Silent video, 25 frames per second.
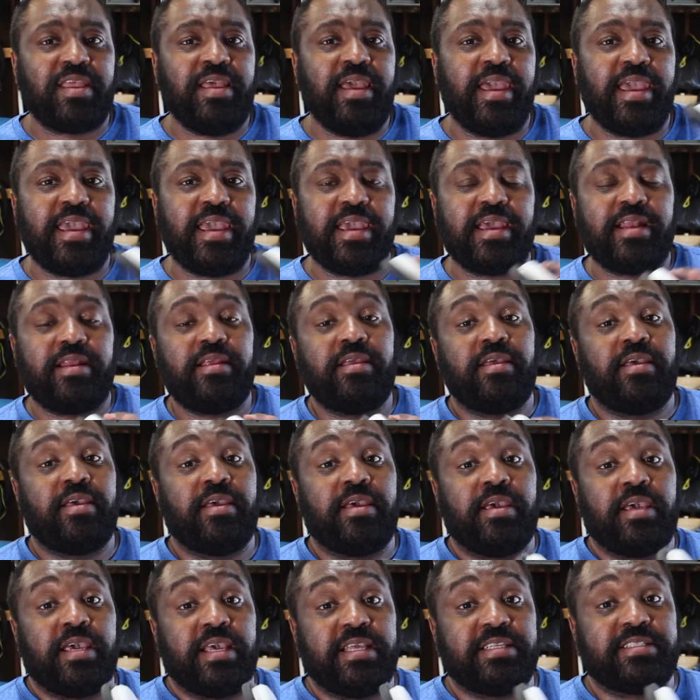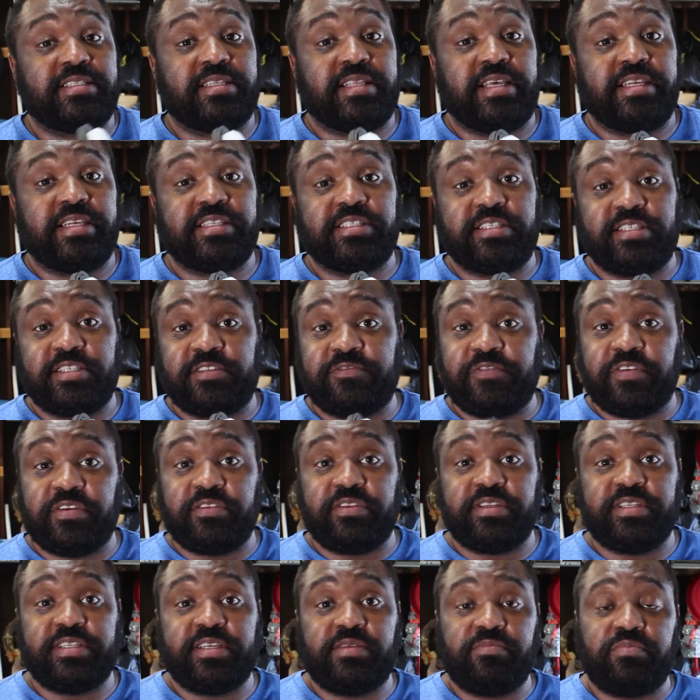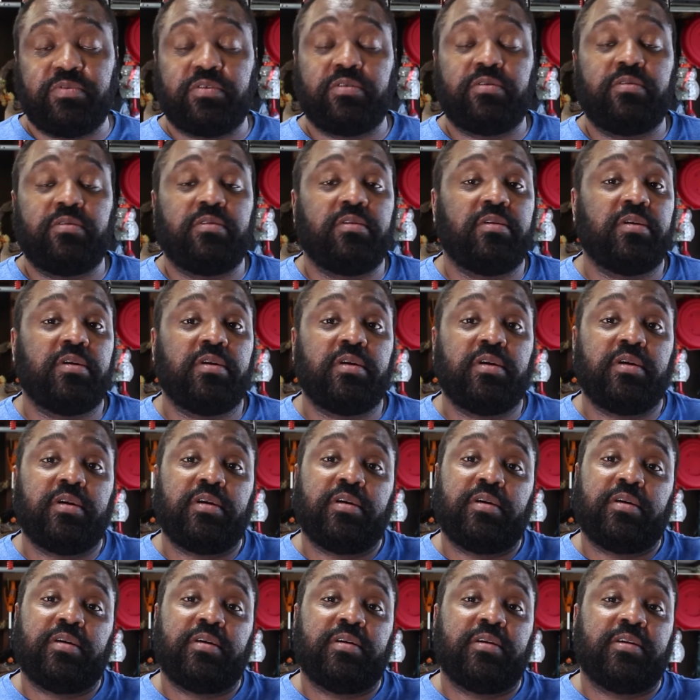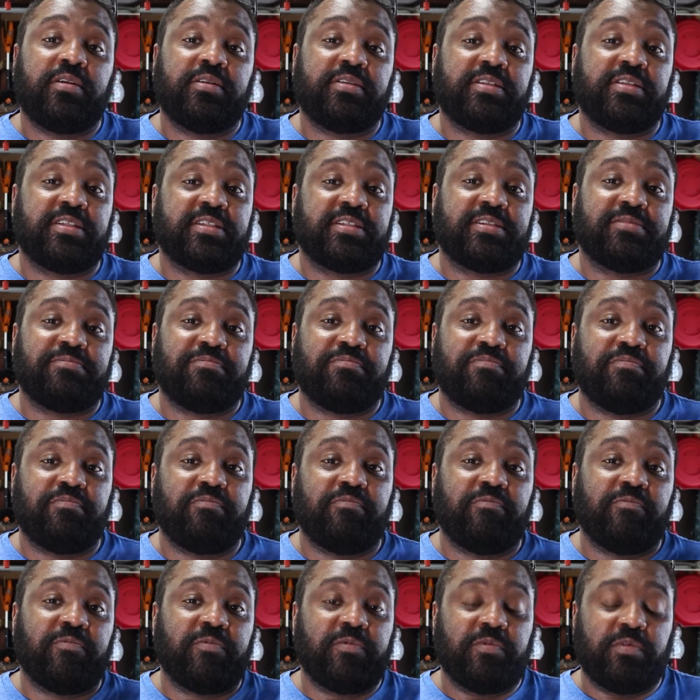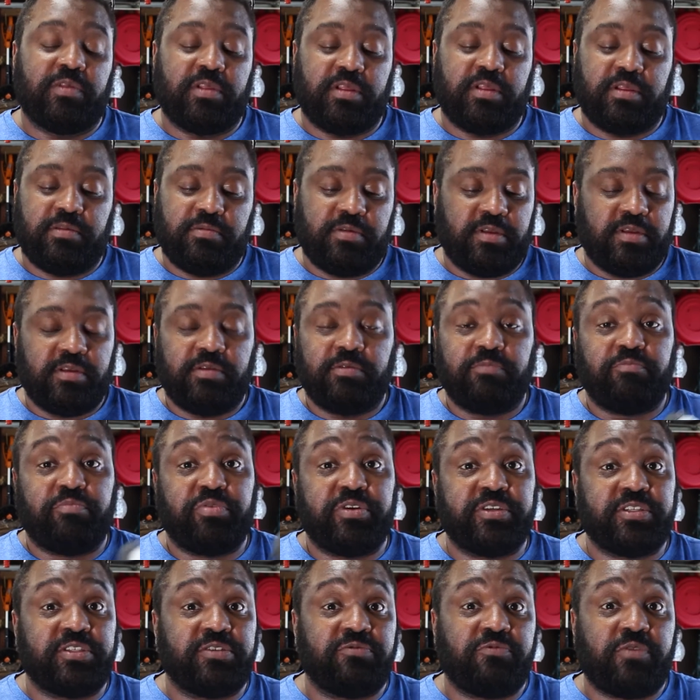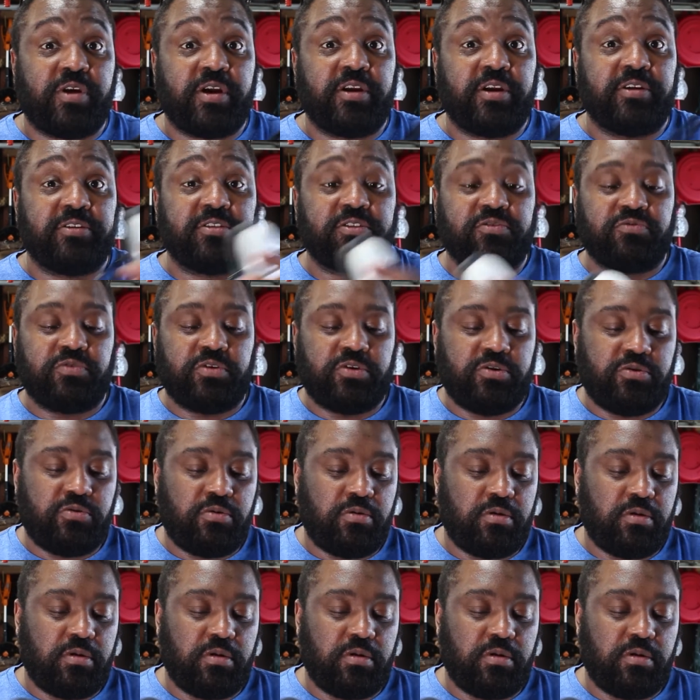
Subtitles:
And installation is fairly simple. Just push your wires through,